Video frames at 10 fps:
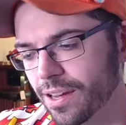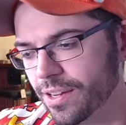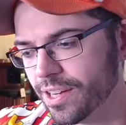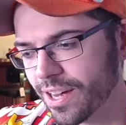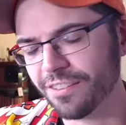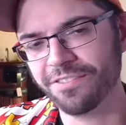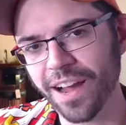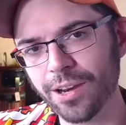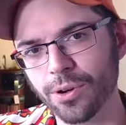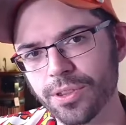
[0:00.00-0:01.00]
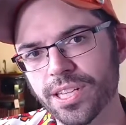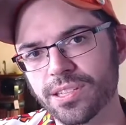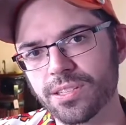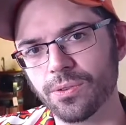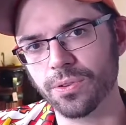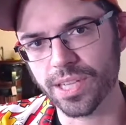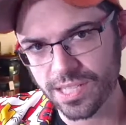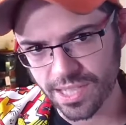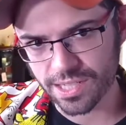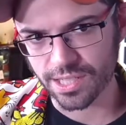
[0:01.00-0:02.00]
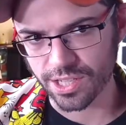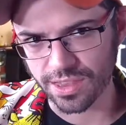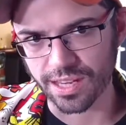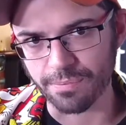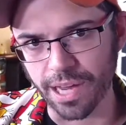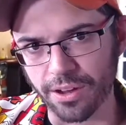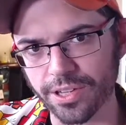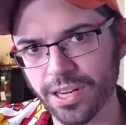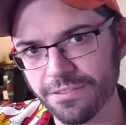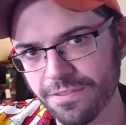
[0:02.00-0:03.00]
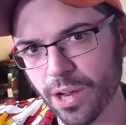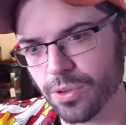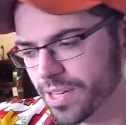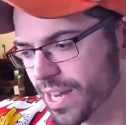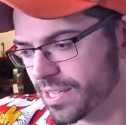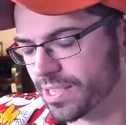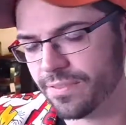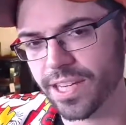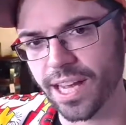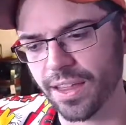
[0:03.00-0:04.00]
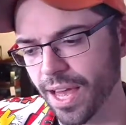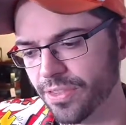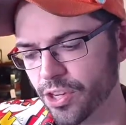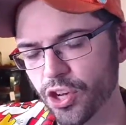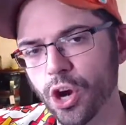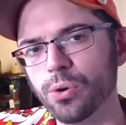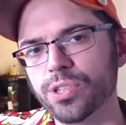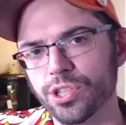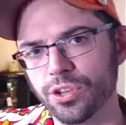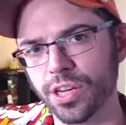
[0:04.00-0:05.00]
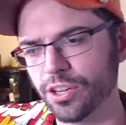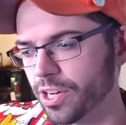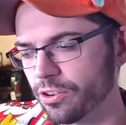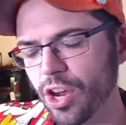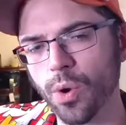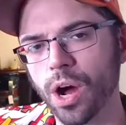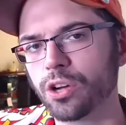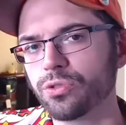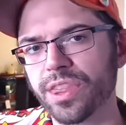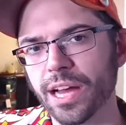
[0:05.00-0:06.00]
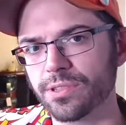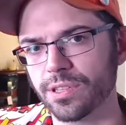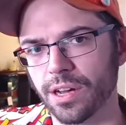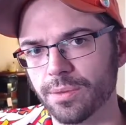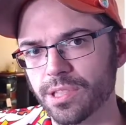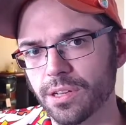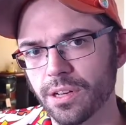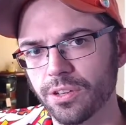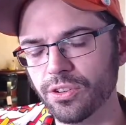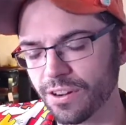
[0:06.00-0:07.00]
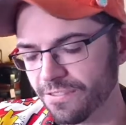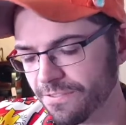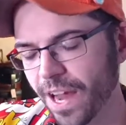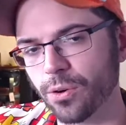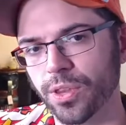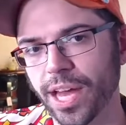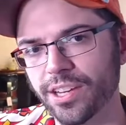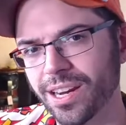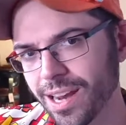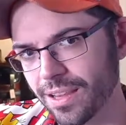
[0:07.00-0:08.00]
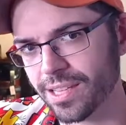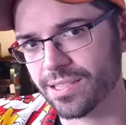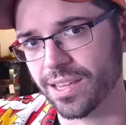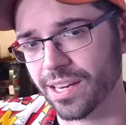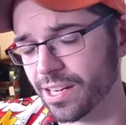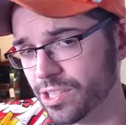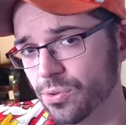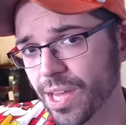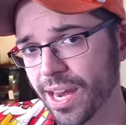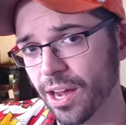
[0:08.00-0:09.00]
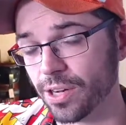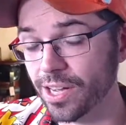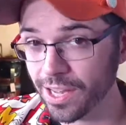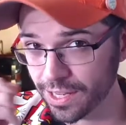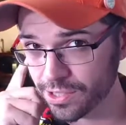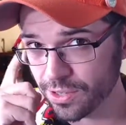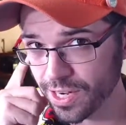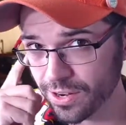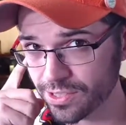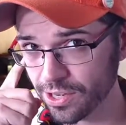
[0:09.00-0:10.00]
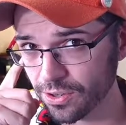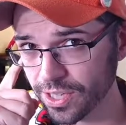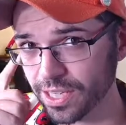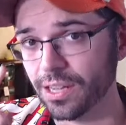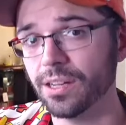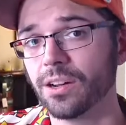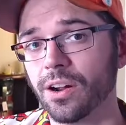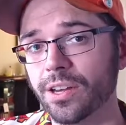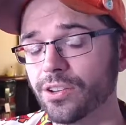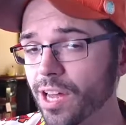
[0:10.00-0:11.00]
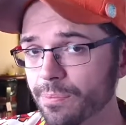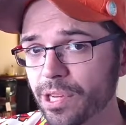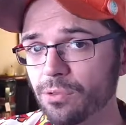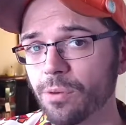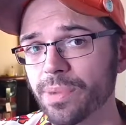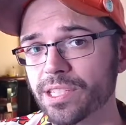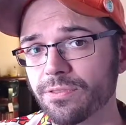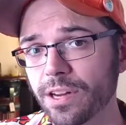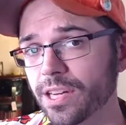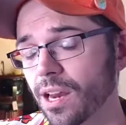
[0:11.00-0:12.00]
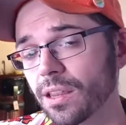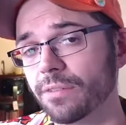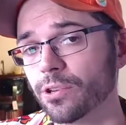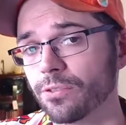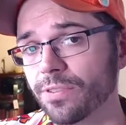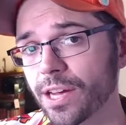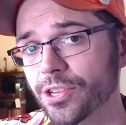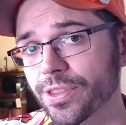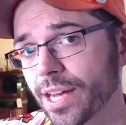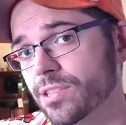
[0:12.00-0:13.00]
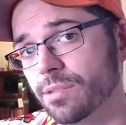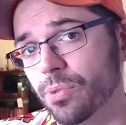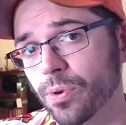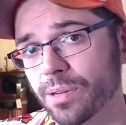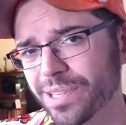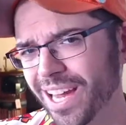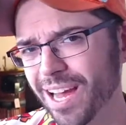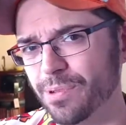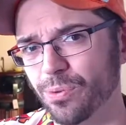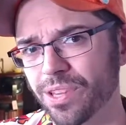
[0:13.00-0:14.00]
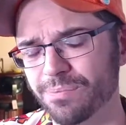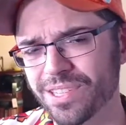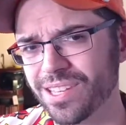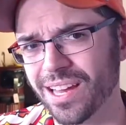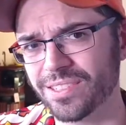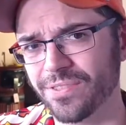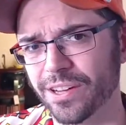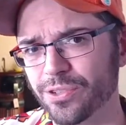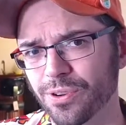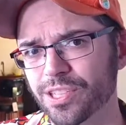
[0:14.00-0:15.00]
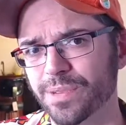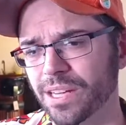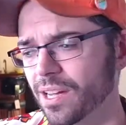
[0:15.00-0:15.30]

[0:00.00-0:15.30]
You gotta fight all these things that you think about. You gotta fight all the negativity and the no's that you're gonna know 100,000 times. You gotta fight all that. You gotta not listen to that. You gotta tune that out and tune it out internally. All right. You gotta be your own best friend. And you gotta love your reflection. That's the point. Be happy with it. Be satisfied. Trust me.